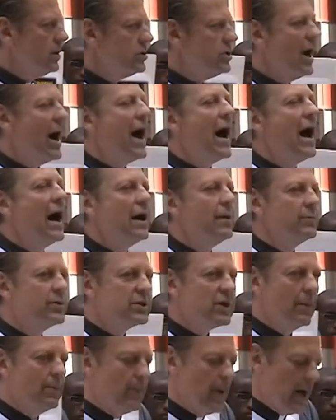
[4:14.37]
to harm
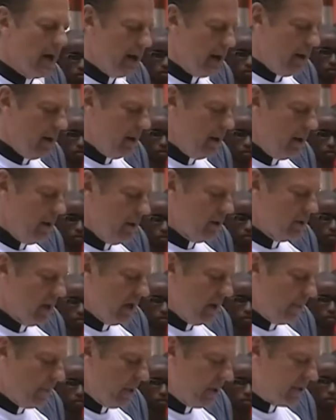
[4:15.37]
somebody
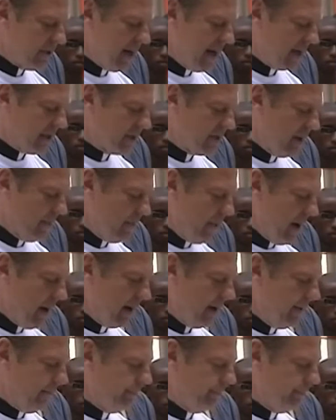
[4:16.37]
than to protect somebody.